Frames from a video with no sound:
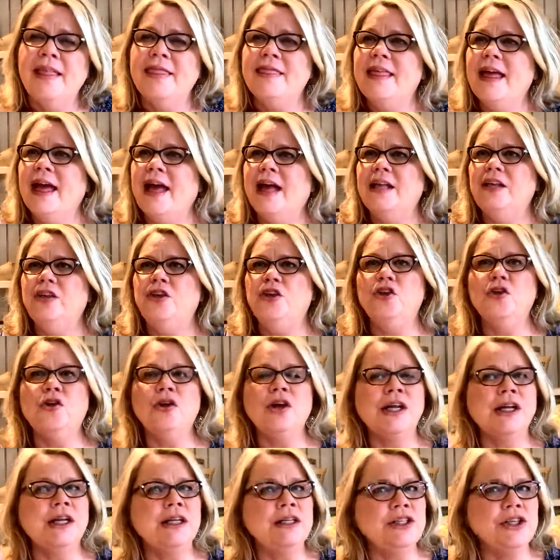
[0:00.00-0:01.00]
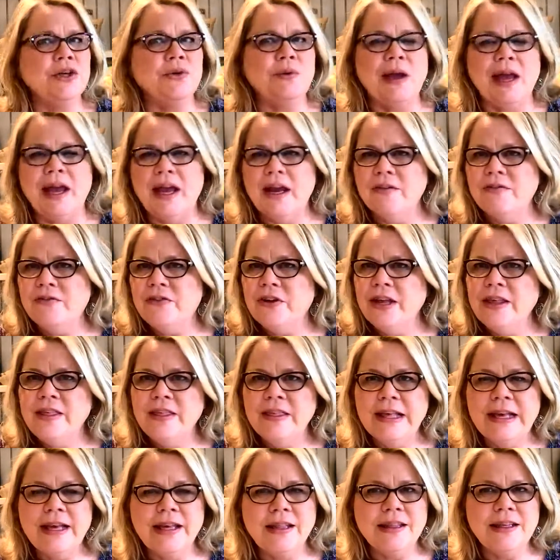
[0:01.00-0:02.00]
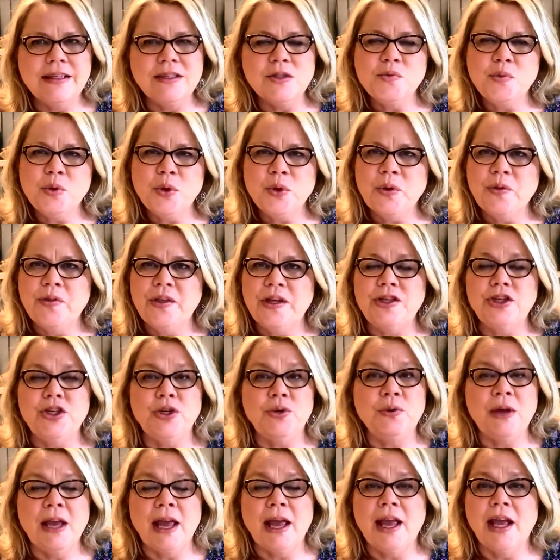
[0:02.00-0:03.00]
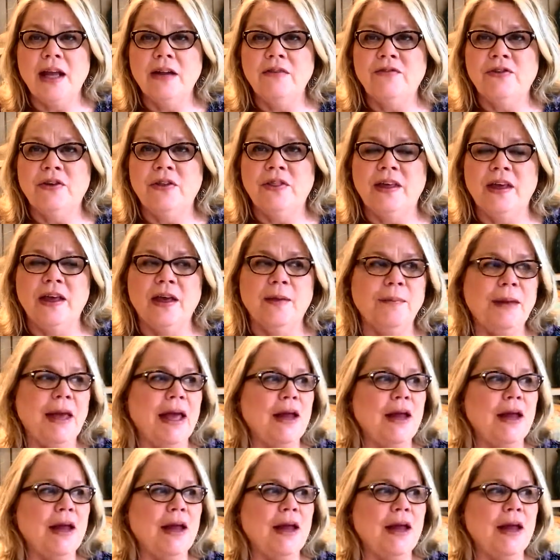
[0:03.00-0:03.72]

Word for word: that you're going to do everything in this world that you can for them.